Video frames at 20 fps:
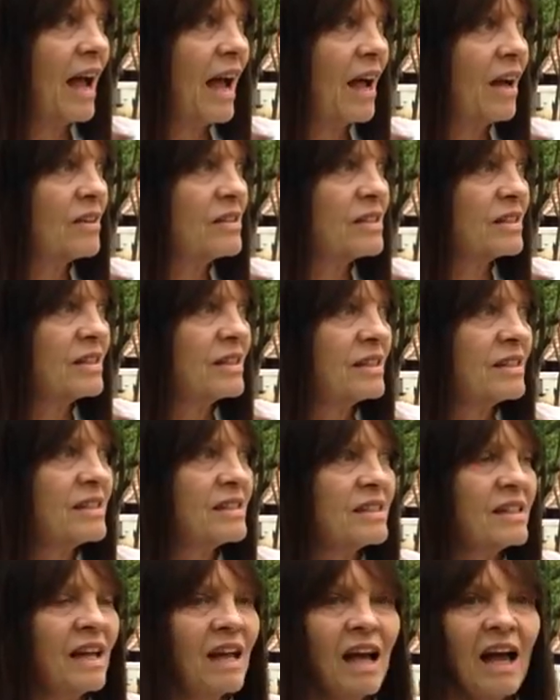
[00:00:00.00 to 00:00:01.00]
houses
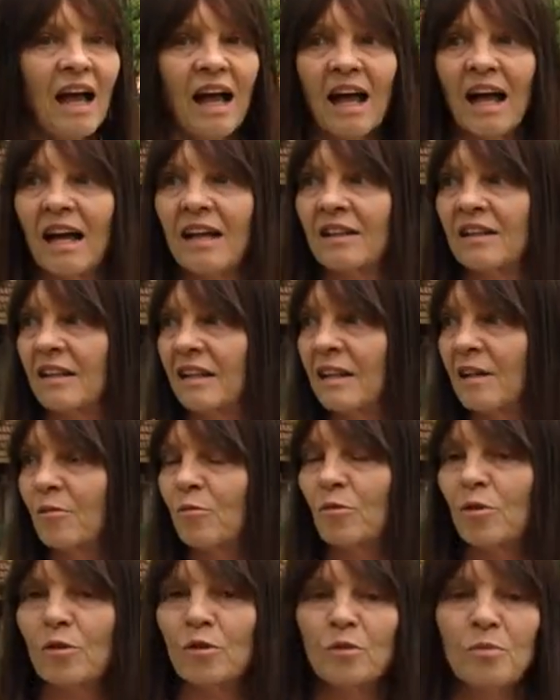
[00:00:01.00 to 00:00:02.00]
and the
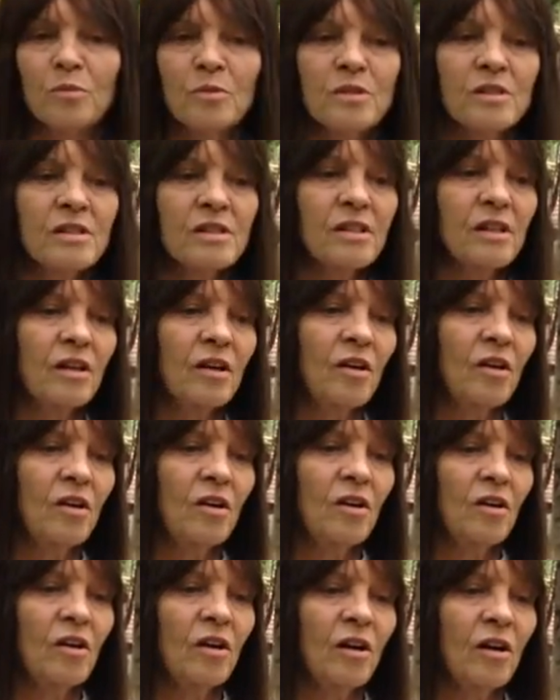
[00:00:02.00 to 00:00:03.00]
rooms
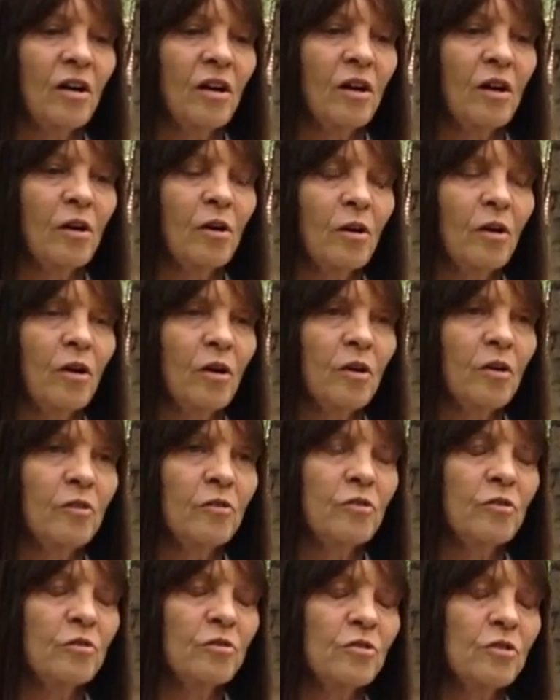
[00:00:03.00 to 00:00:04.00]
are uh,
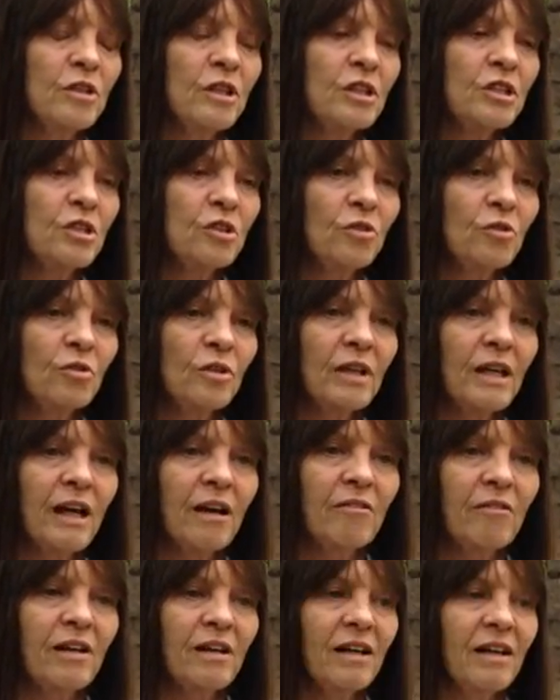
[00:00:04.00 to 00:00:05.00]
a traditional
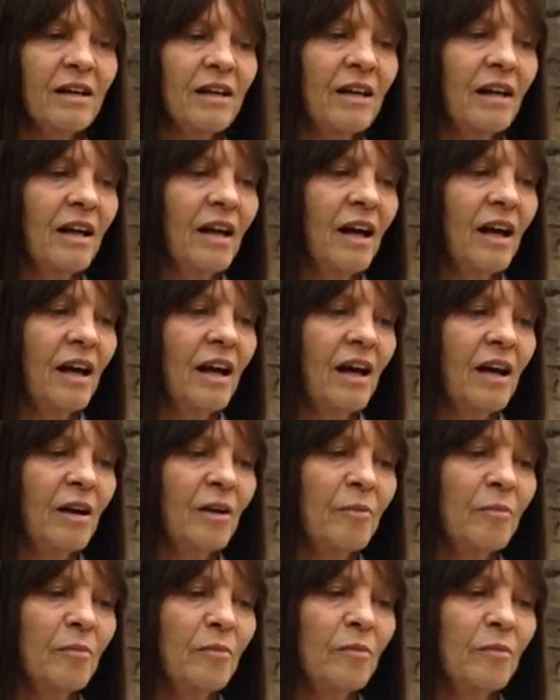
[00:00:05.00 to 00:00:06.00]
Kerala
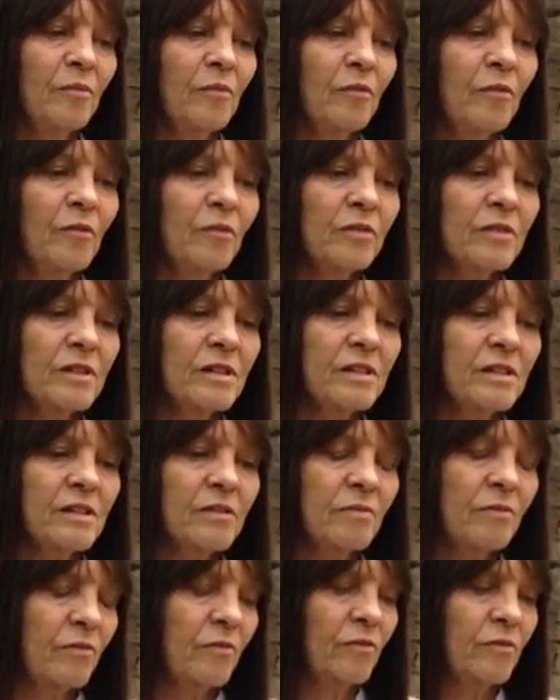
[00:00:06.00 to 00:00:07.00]
um,
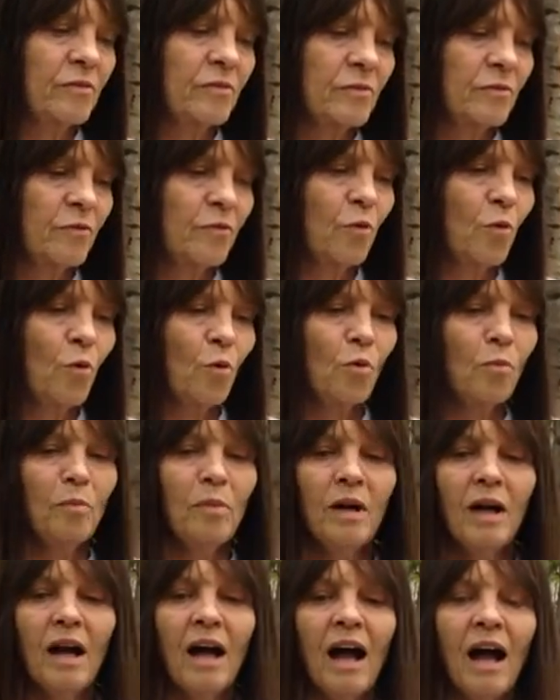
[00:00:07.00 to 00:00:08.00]
form,
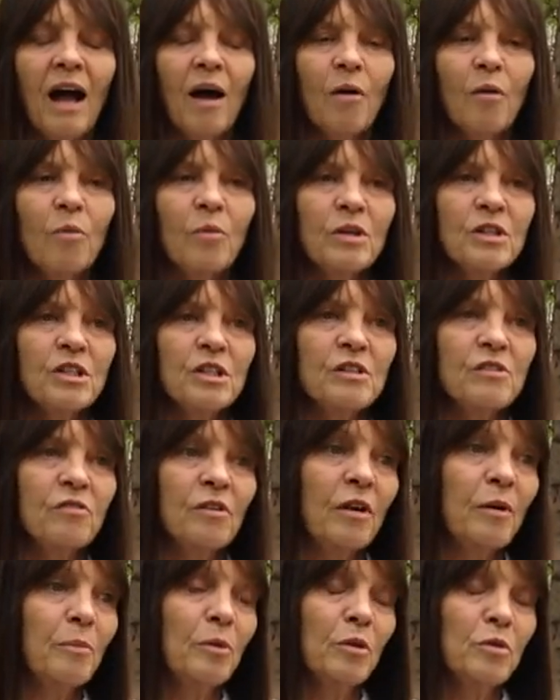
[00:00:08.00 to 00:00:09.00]
which is
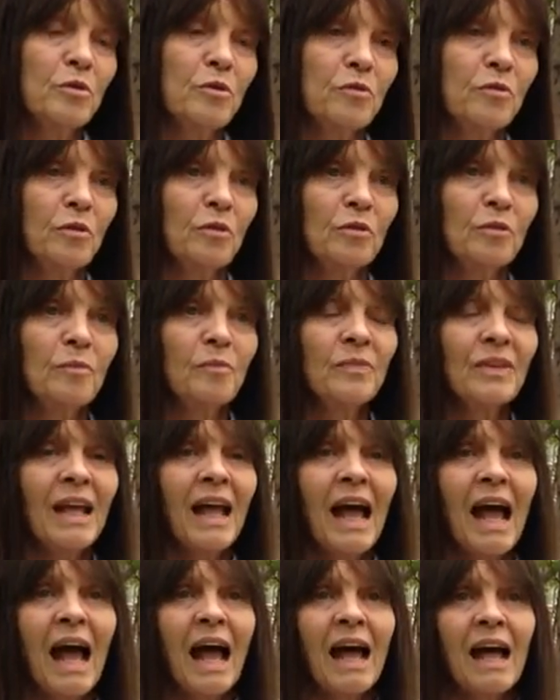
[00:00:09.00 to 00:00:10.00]
very beautiful.
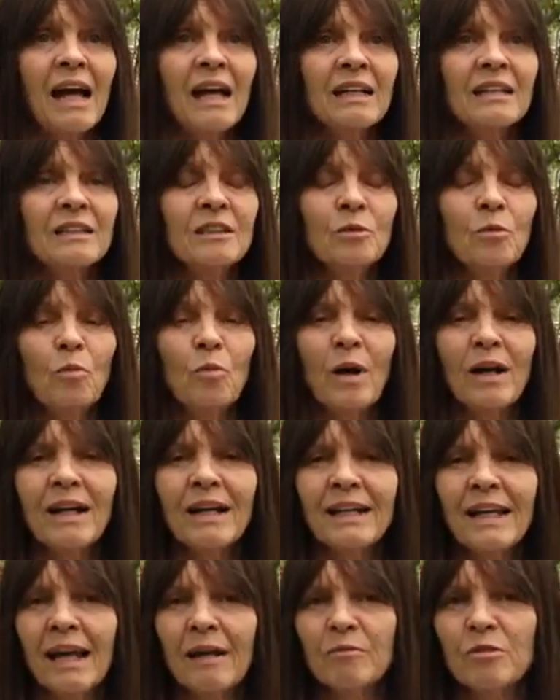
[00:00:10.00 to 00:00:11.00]
And when
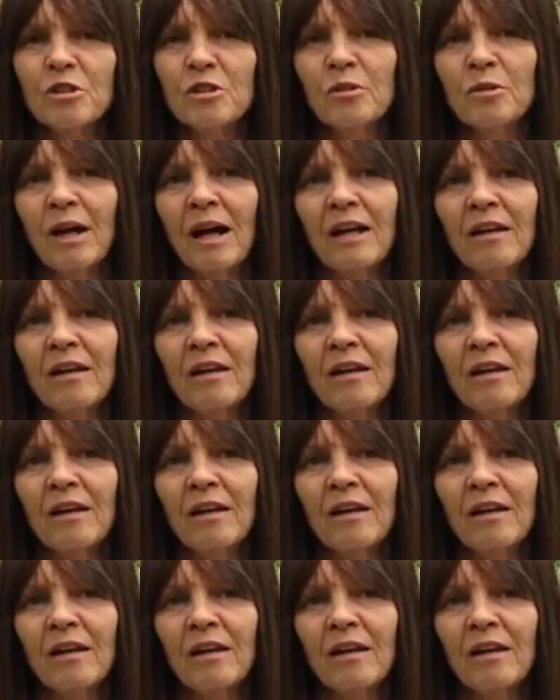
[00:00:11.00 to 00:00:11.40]
I came to